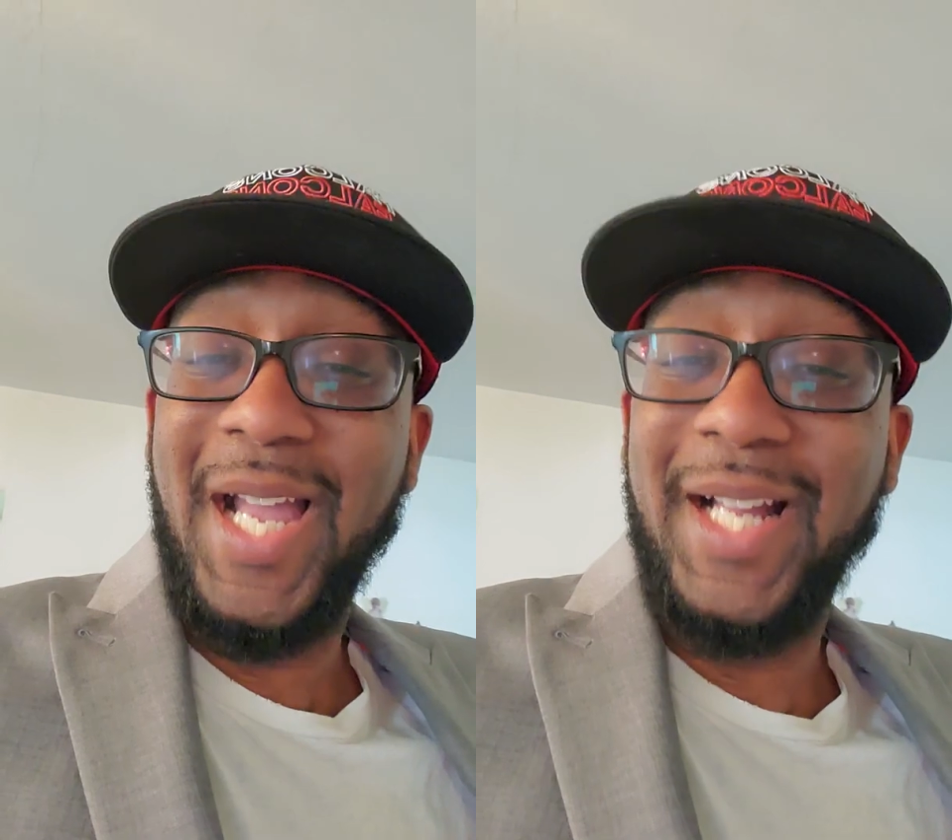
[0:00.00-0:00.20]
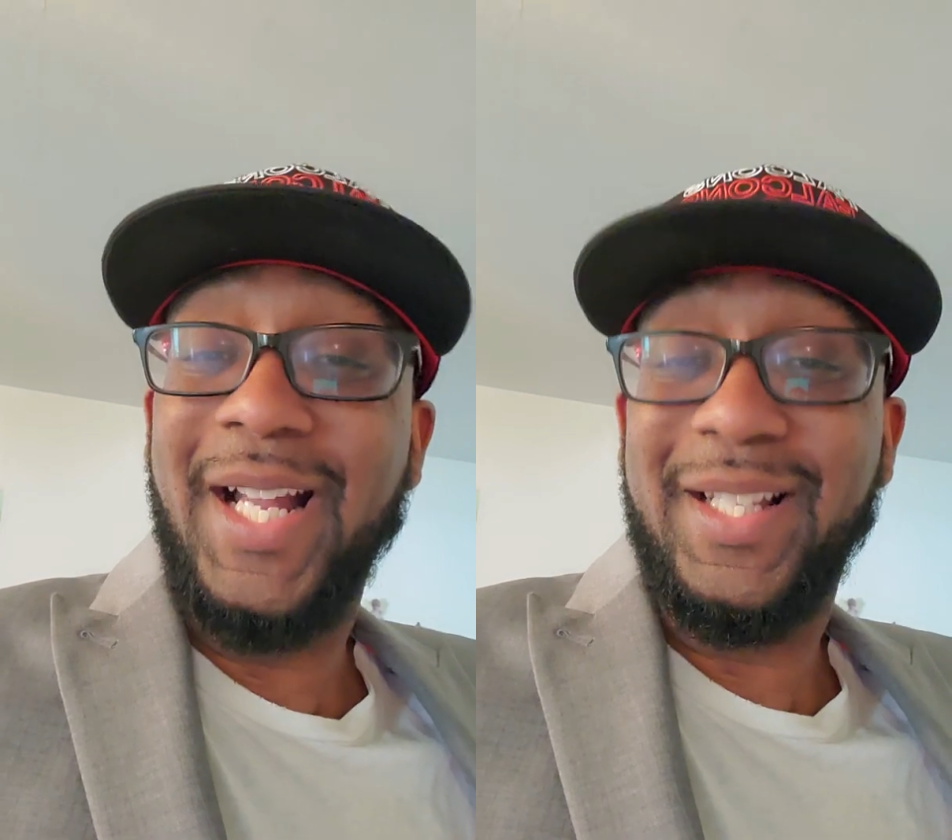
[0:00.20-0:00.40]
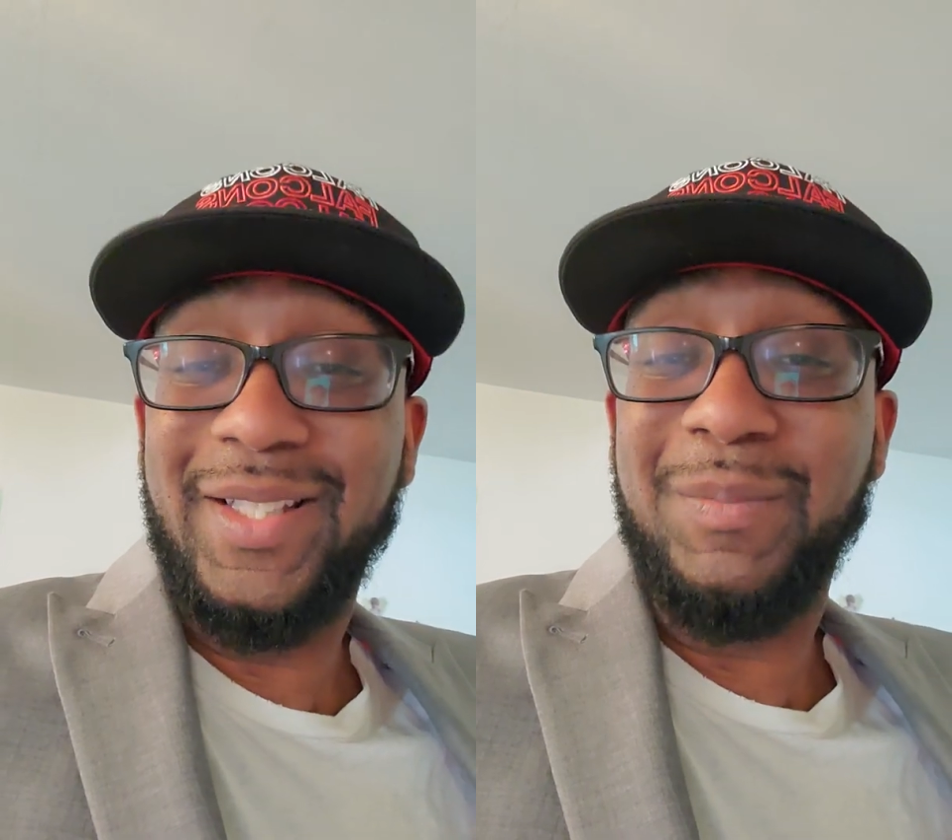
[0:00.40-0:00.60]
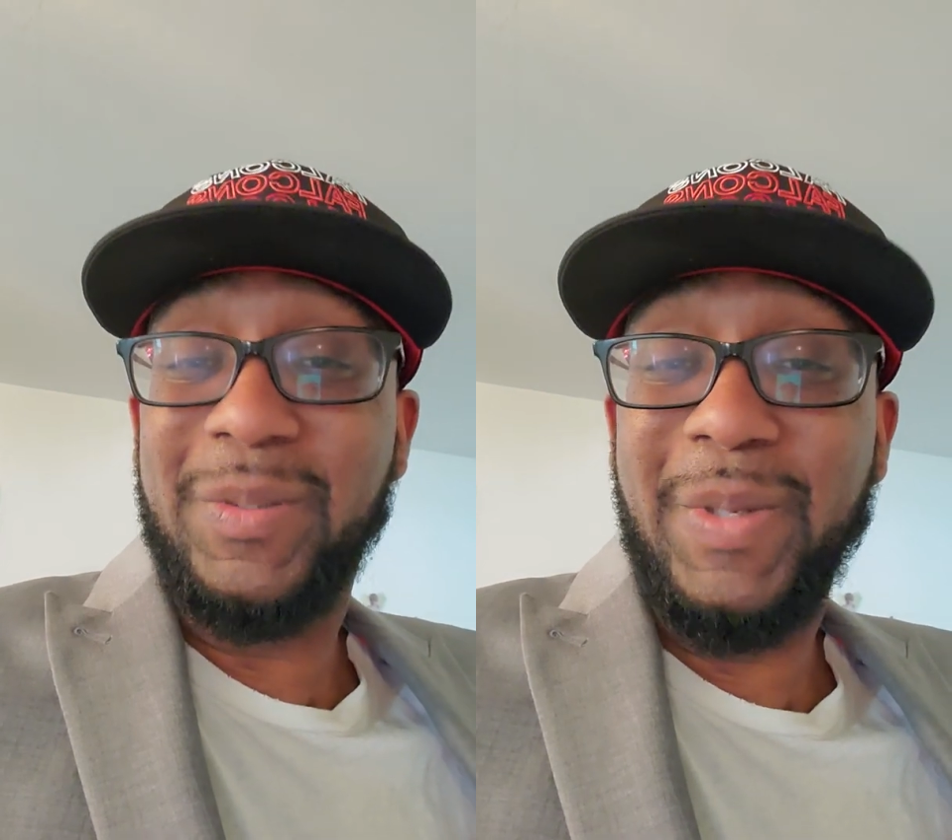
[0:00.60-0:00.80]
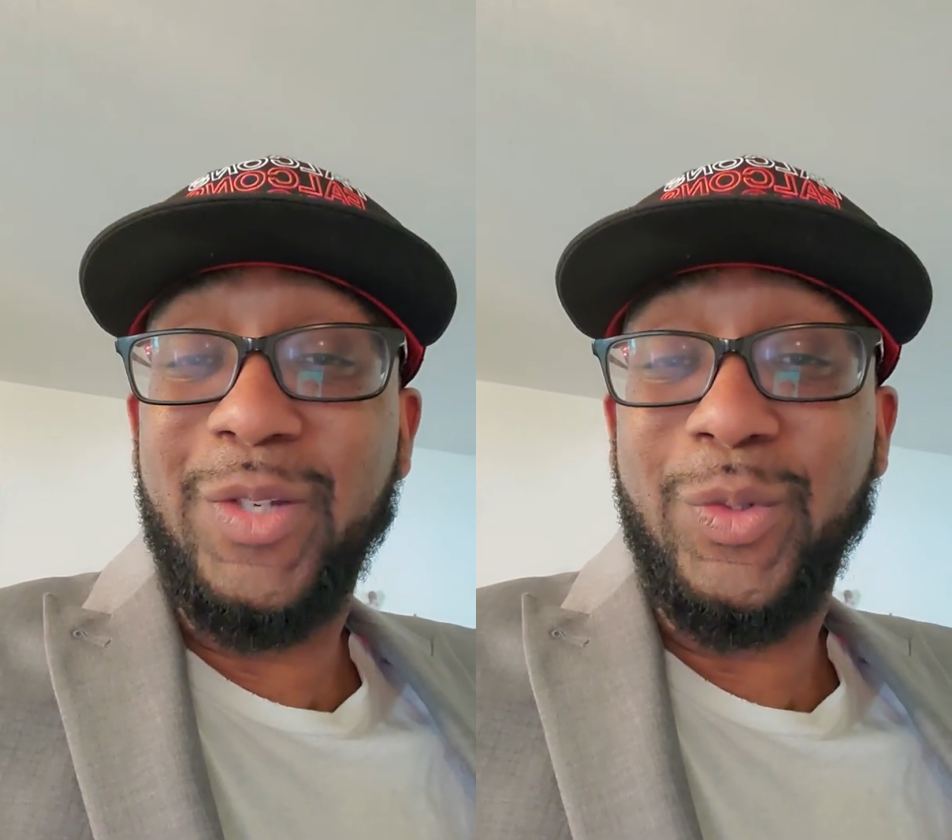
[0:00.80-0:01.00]
I got something
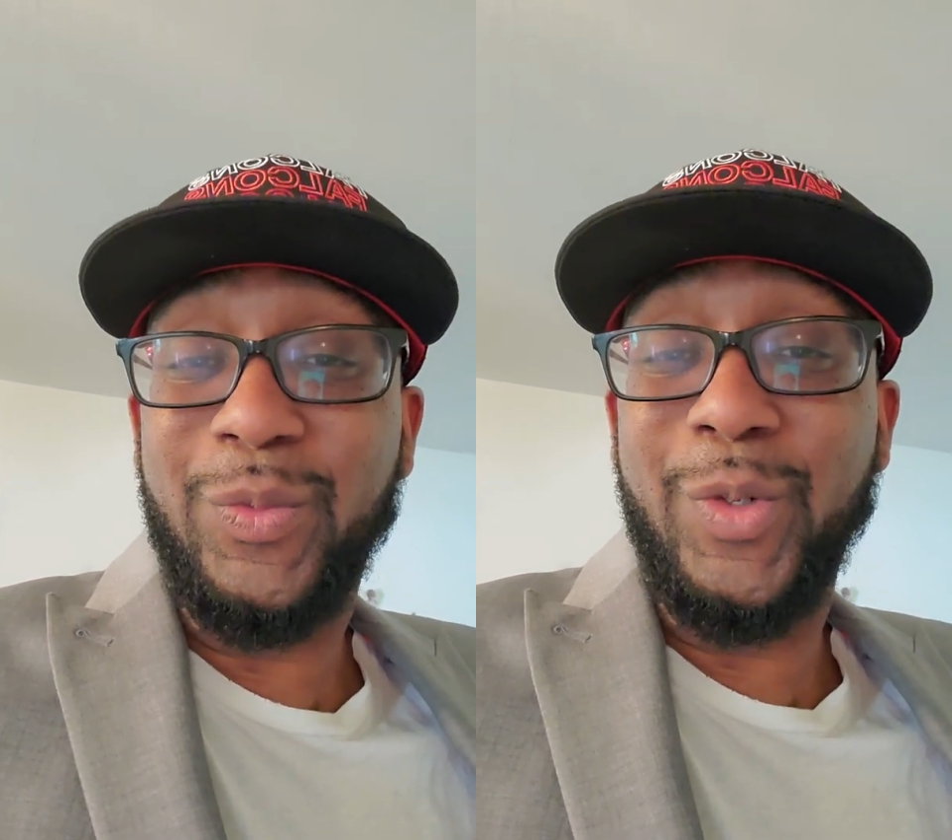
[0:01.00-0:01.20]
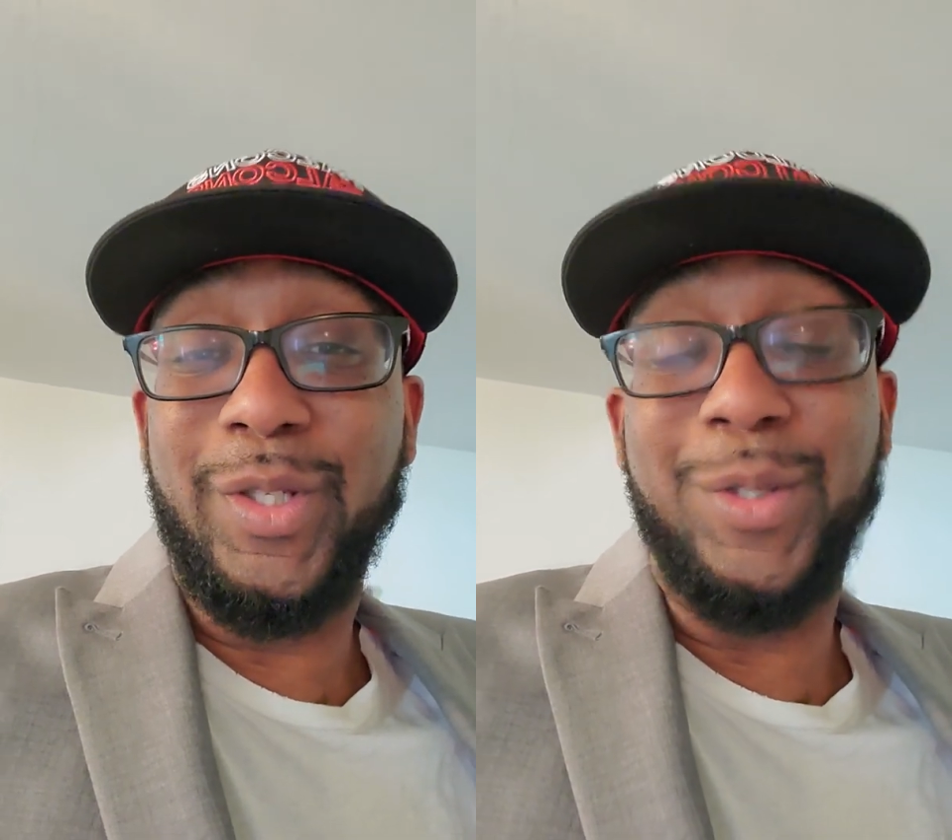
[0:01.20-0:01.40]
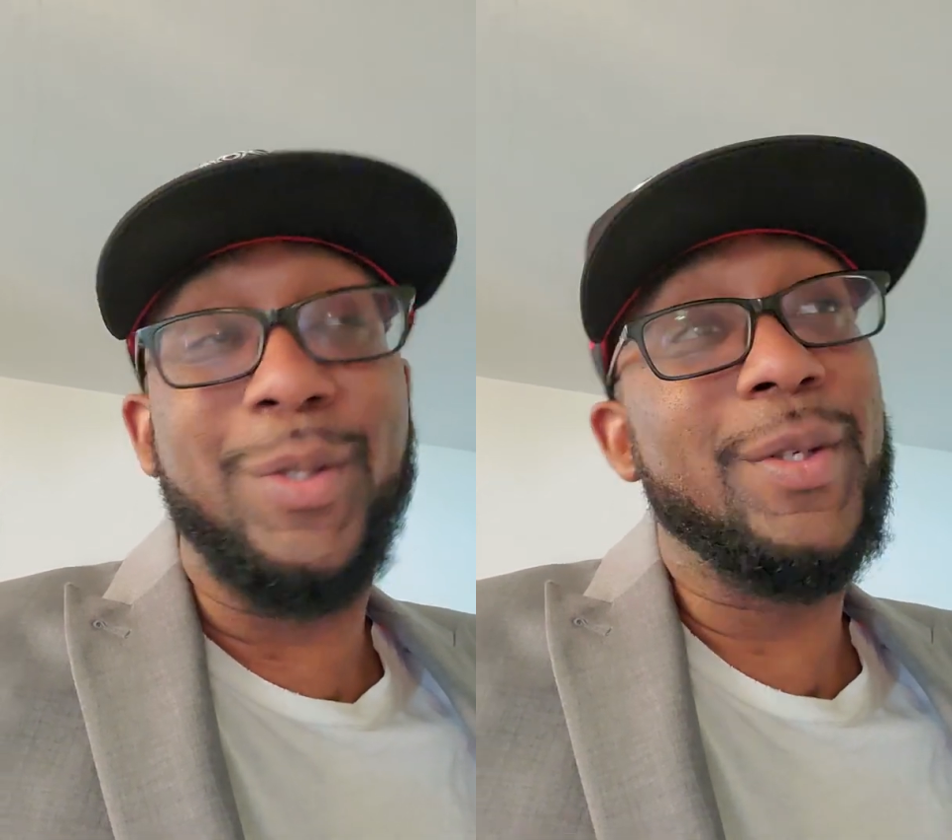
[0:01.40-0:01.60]
special for you.